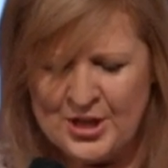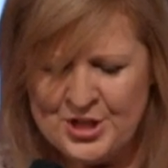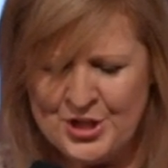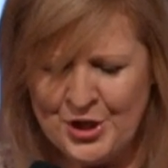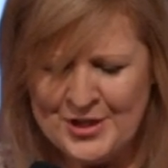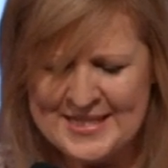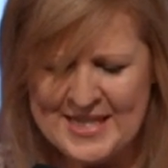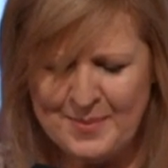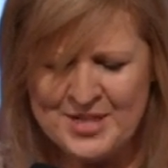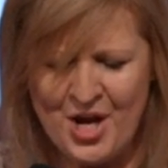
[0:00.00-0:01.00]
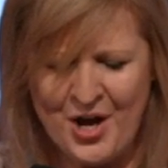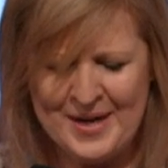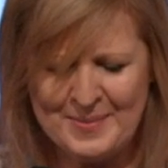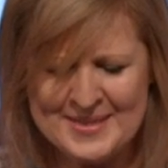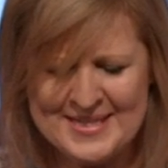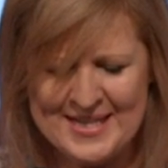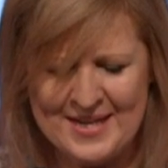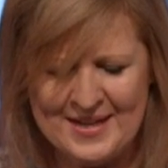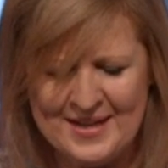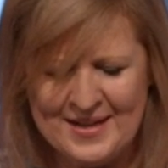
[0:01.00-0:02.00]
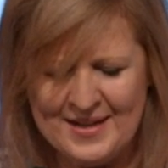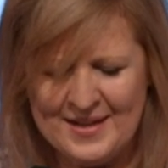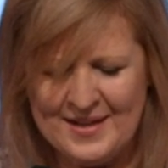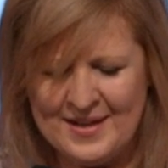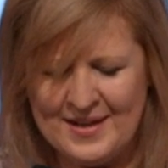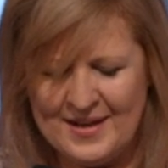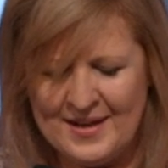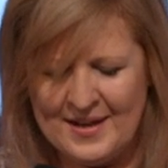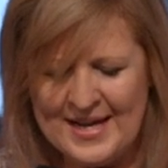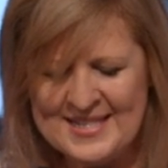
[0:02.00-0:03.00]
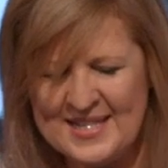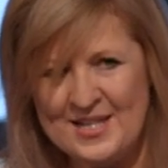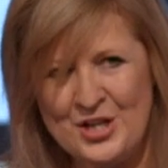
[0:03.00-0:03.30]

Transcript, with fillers: Do you know sometimes does,